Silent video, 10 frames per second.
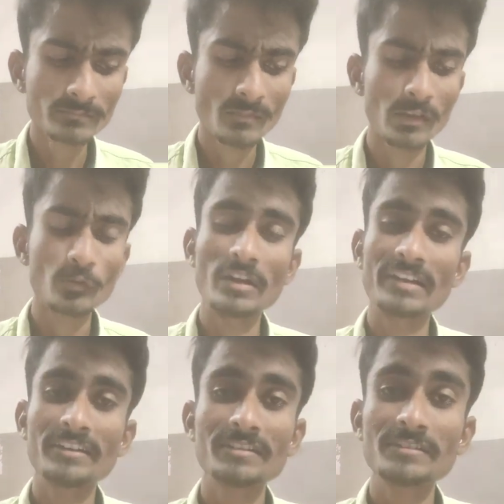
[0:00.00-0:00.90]

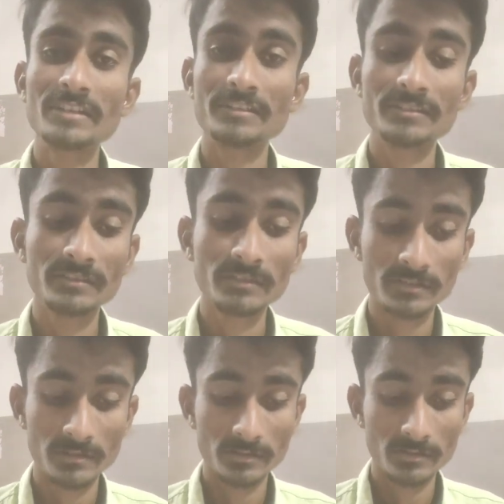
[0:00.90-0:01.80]
United States.
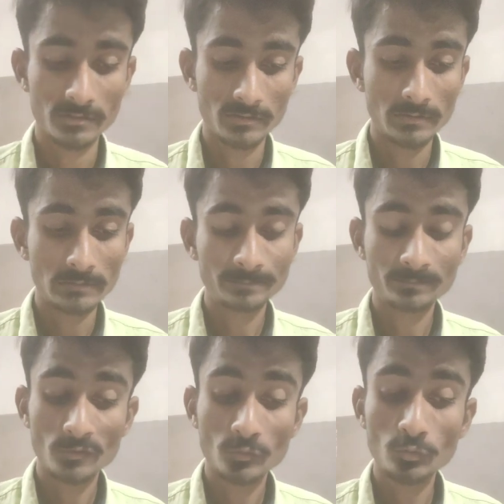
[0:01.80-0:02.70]

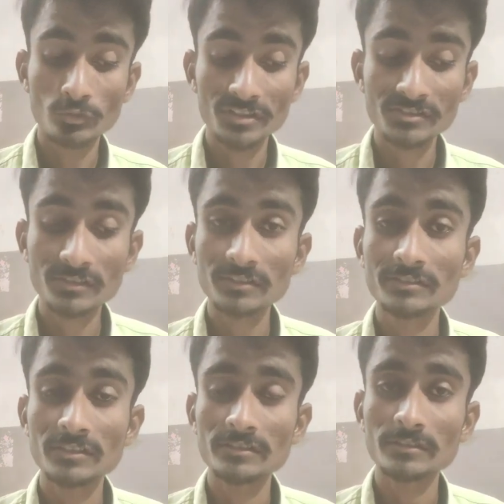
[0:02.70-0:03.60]
To discuss
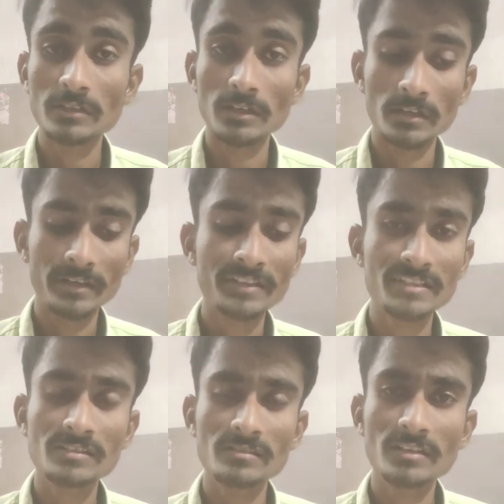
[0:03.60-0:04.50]

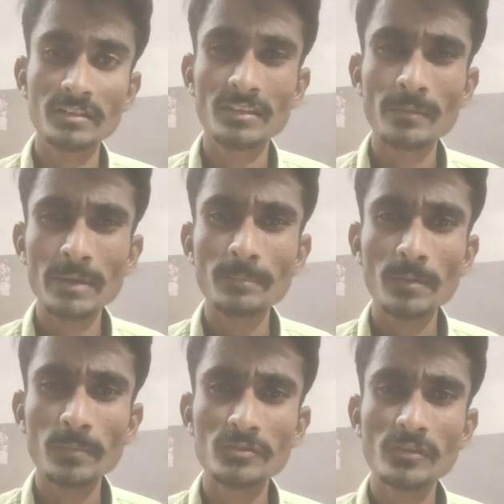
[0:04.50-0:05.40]
the main
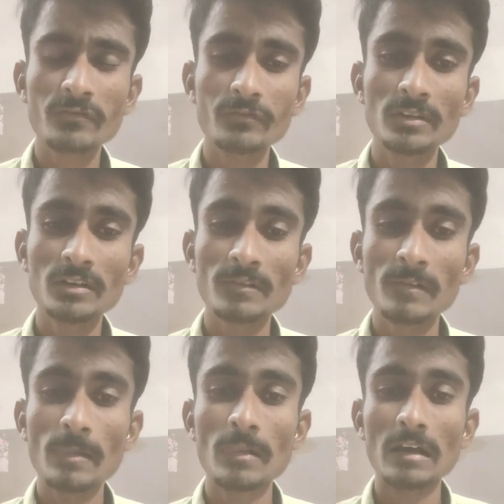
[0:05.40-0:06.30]
purpose of the
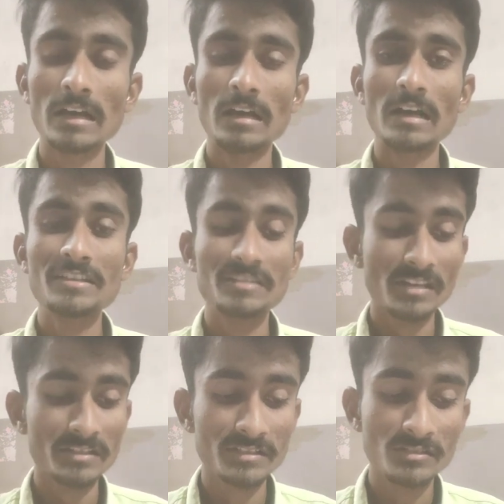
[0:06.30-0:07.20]

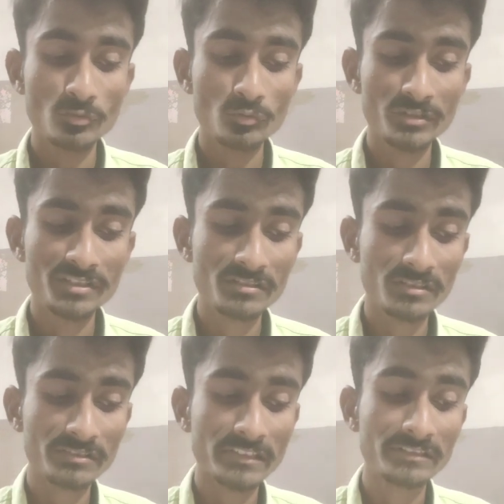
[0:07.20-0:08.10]
ICH is to discuss